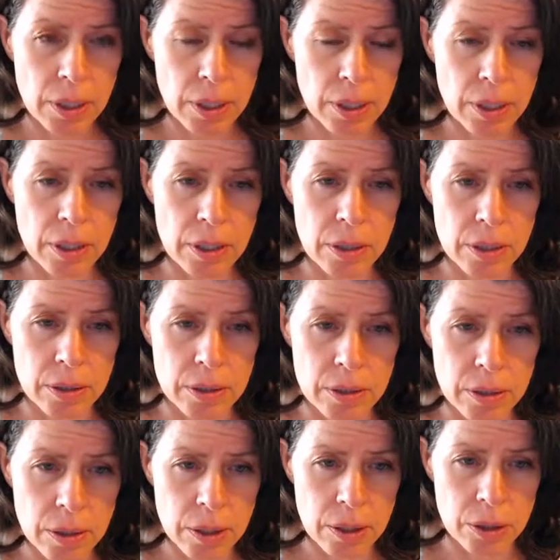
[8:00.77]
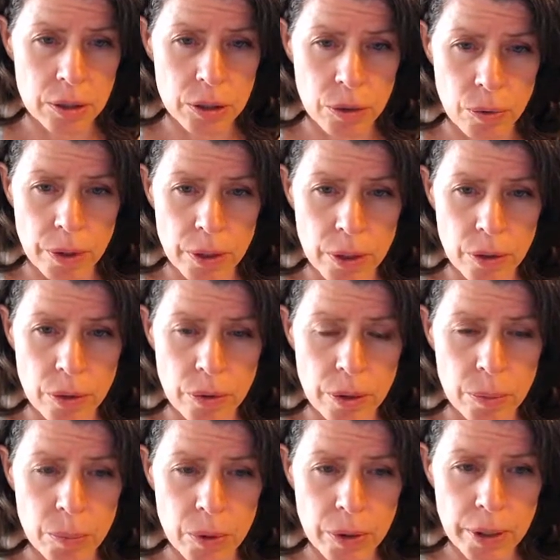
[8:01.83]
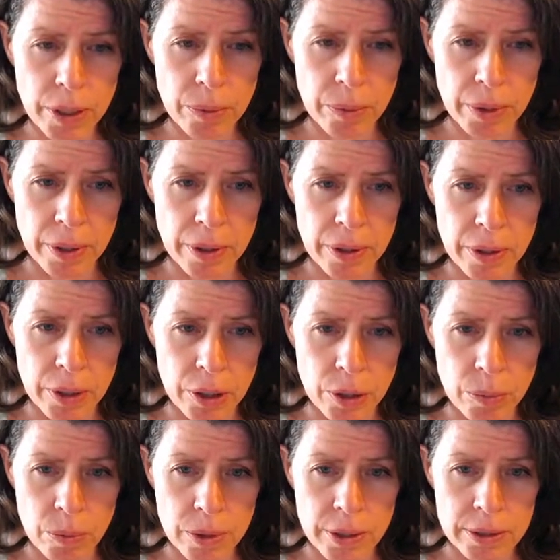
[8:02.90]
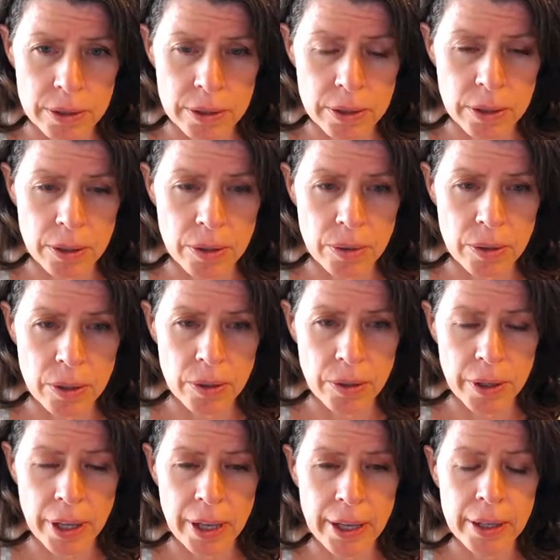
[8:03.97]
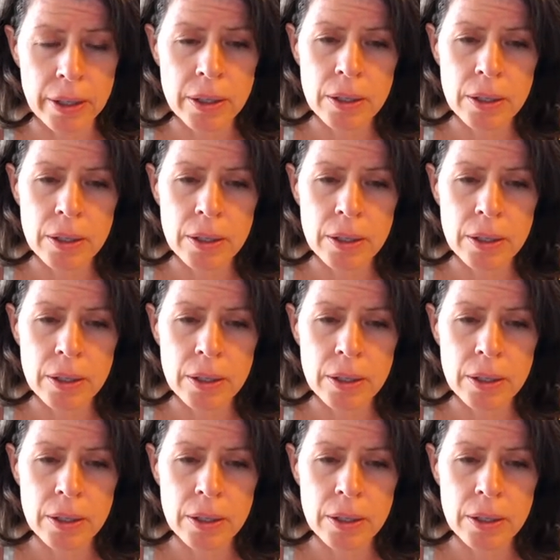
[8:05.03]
Is knowing who I'm working with and who wants to, okay?